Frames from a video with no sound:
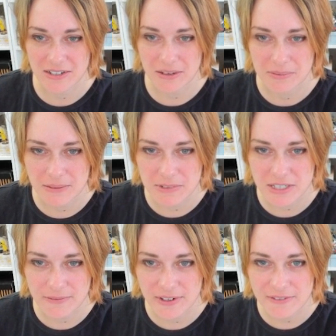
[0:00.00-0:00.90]
Come, give me
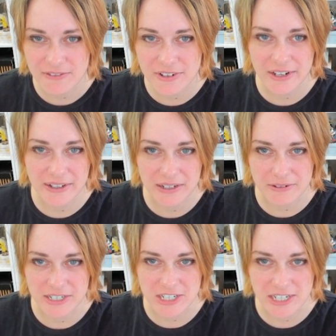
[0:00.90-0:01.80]
something really
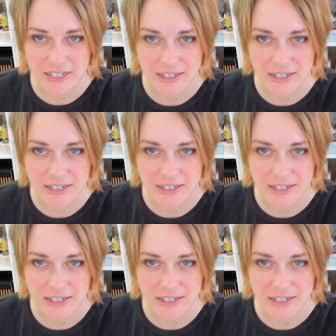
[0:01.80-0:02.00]
cringy.